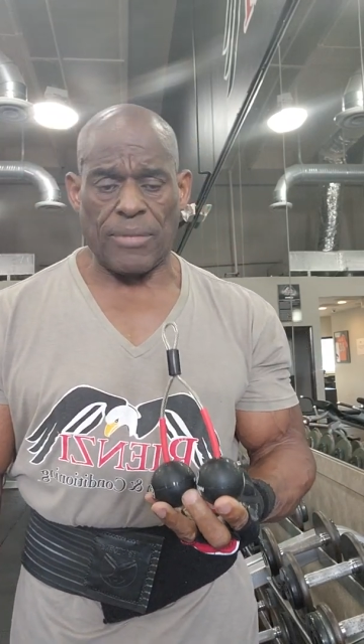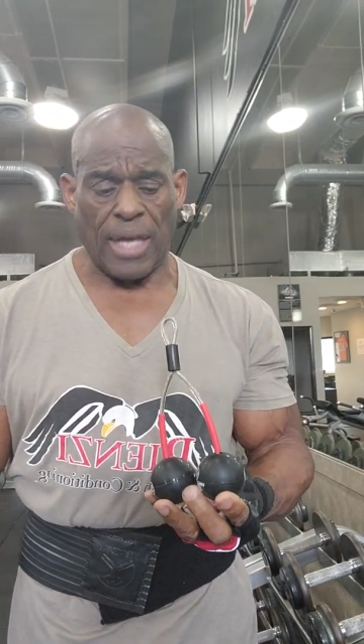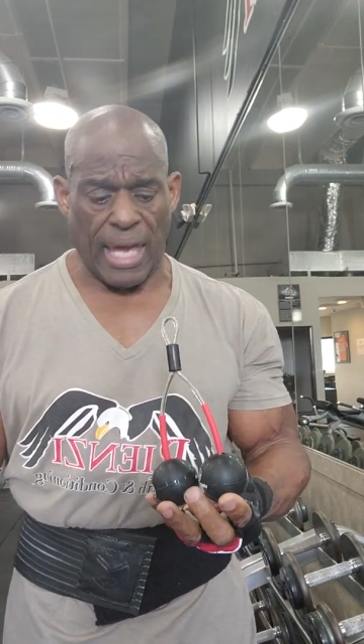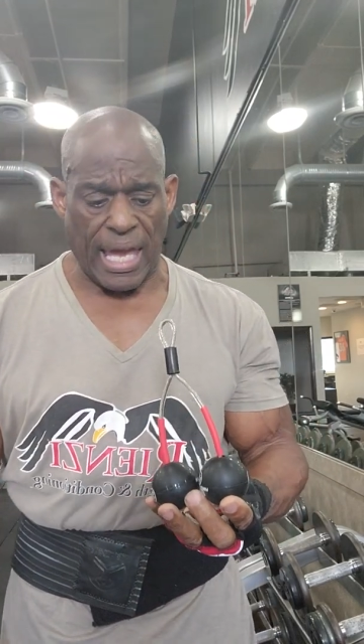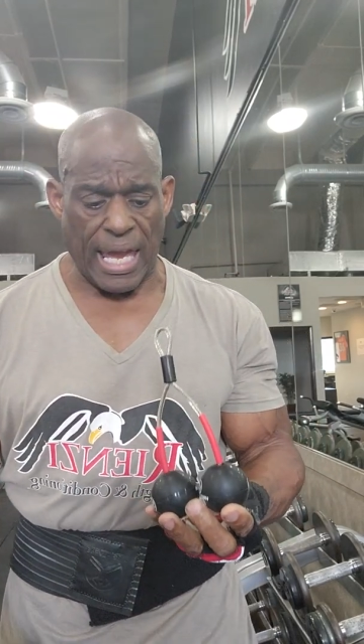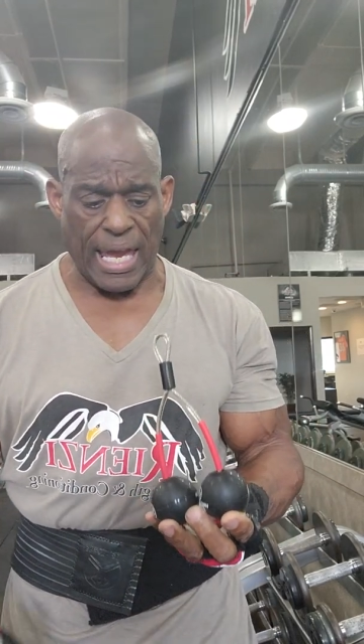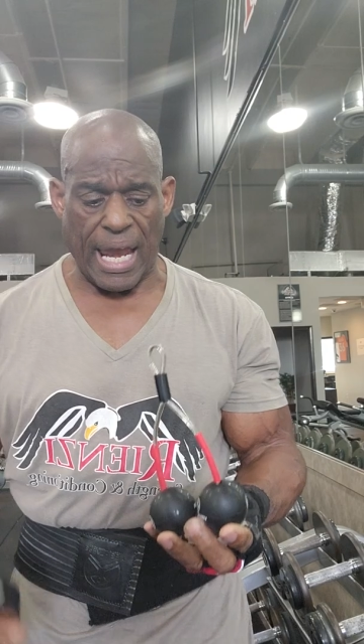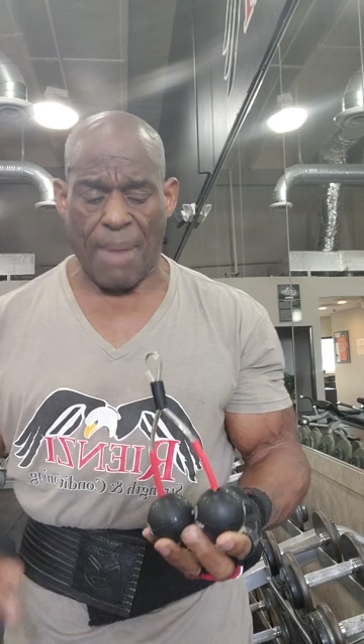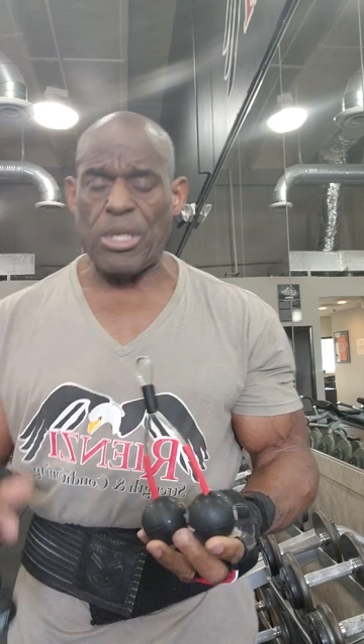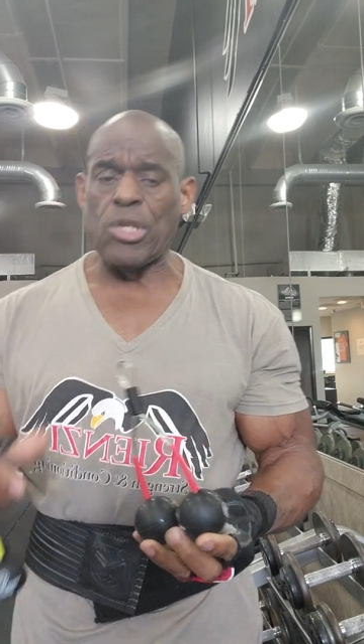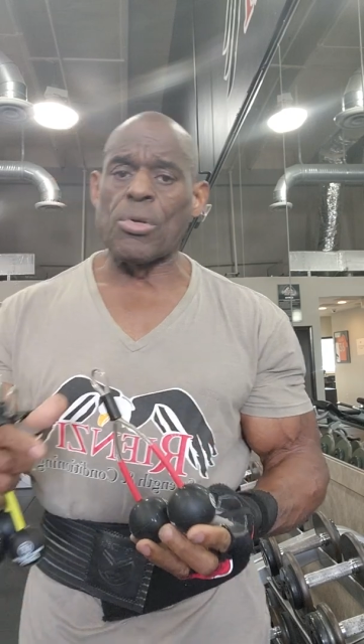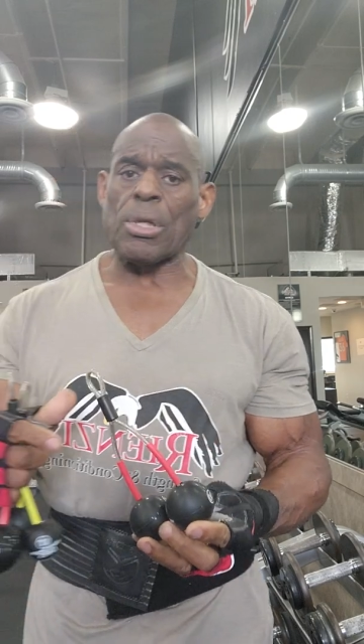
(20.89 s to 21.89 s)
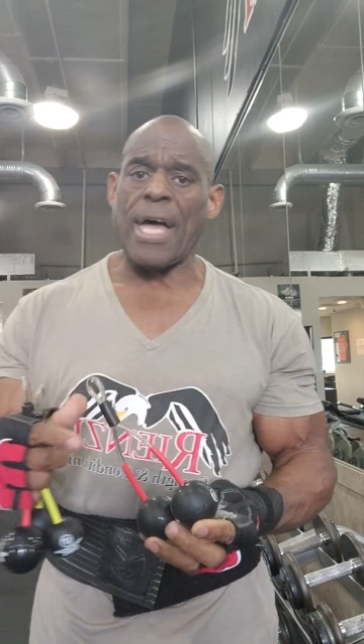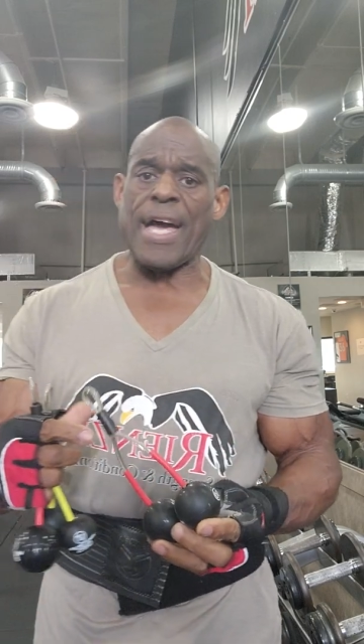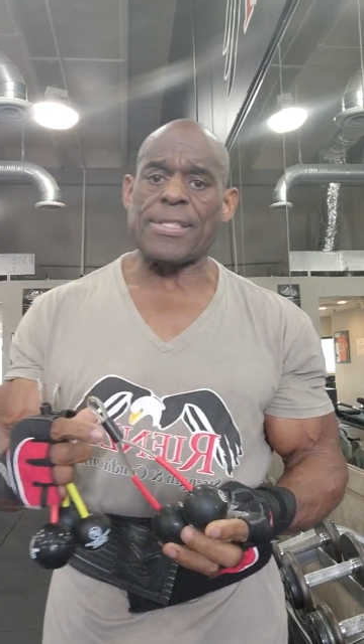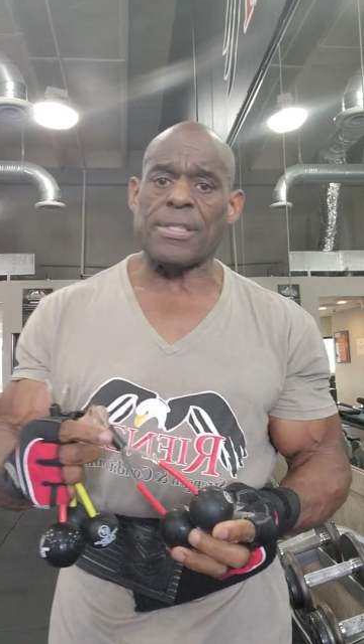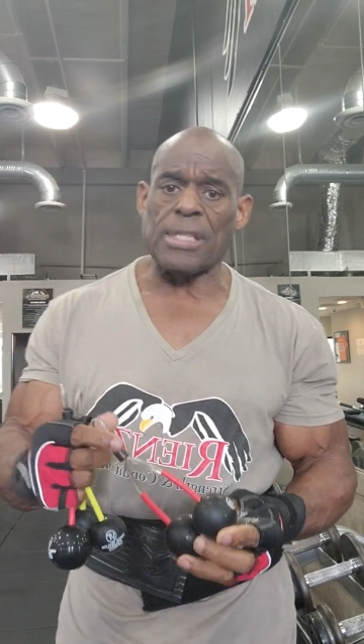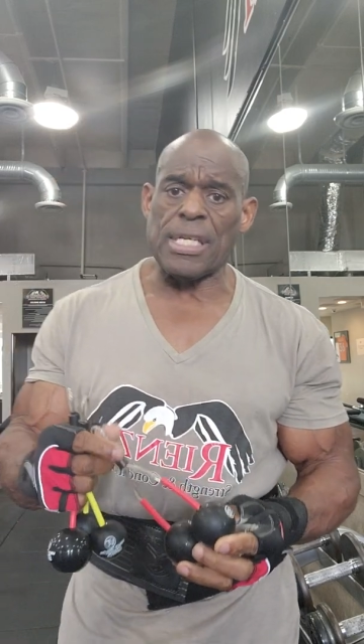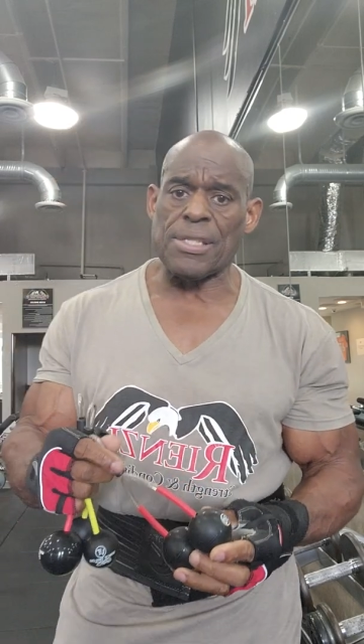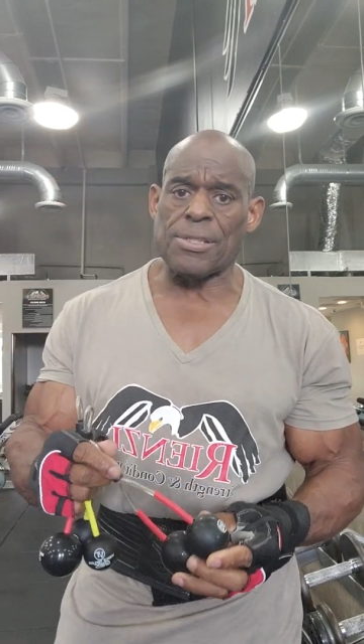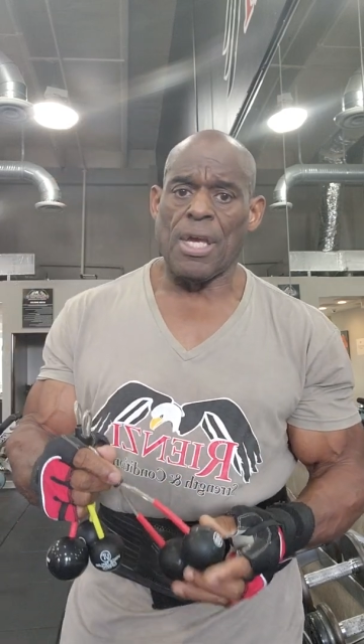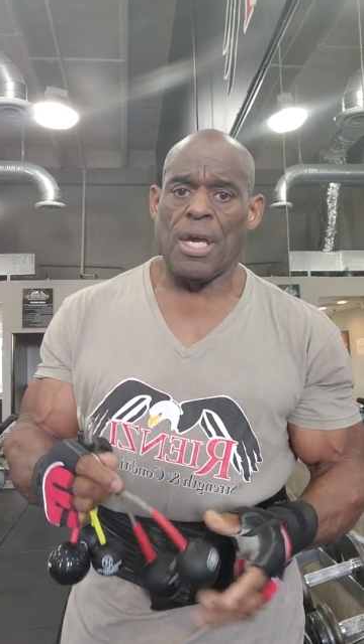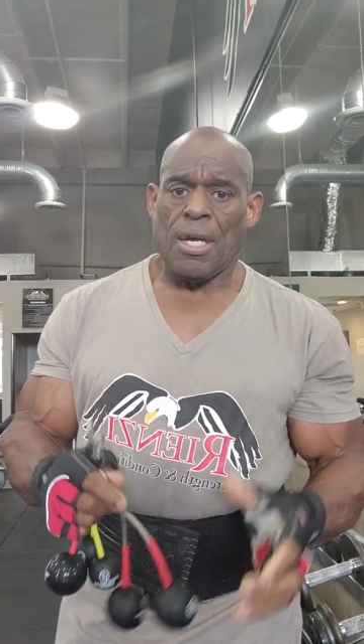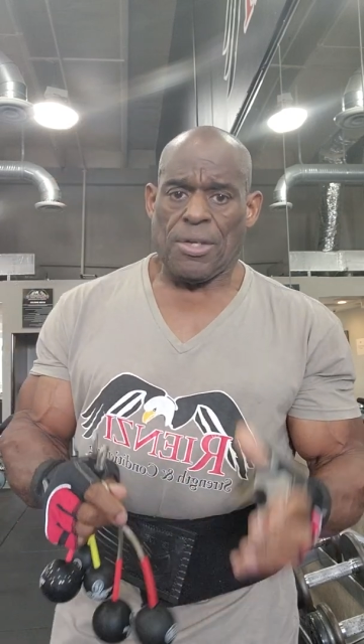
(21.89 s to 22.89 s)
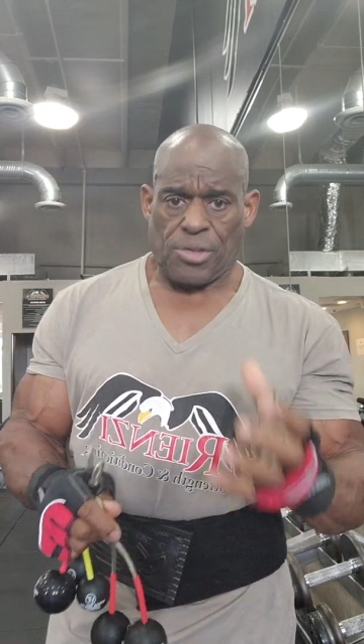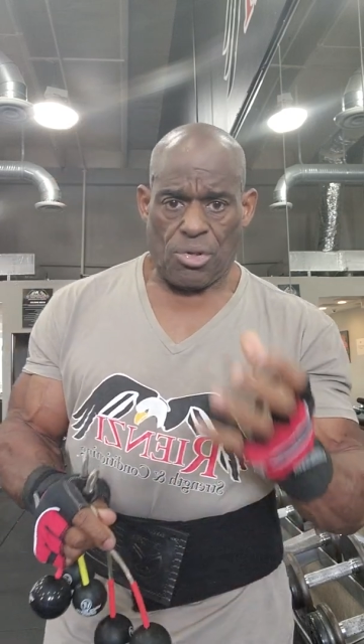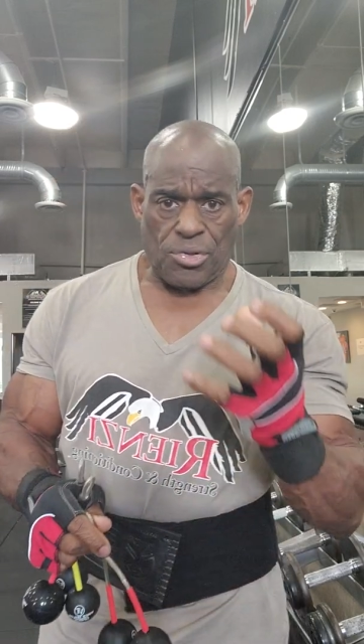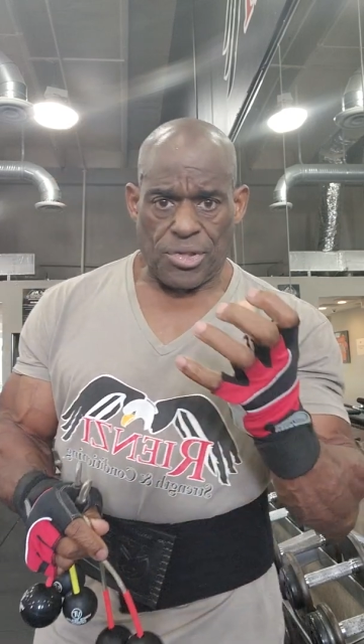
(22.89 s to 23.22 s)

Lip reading: and I've been utilizing these to